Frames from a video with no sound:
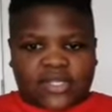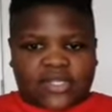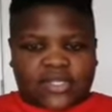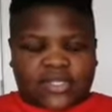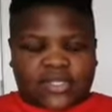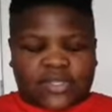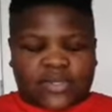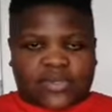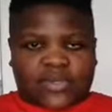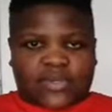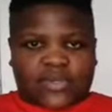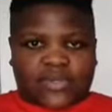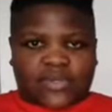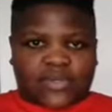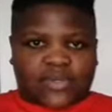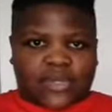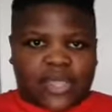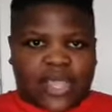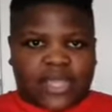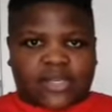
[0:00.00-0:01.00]
So
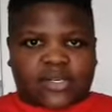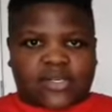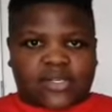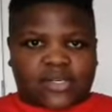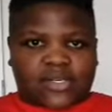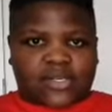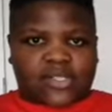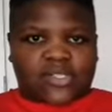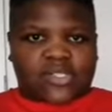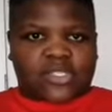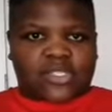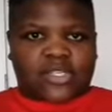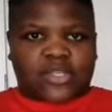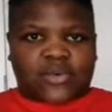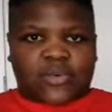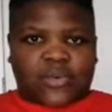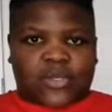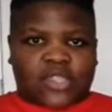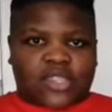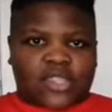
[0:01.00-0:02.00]
I couldn't
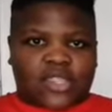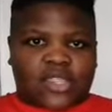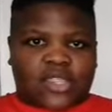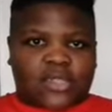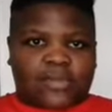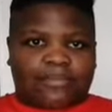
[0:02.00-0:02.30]
continue with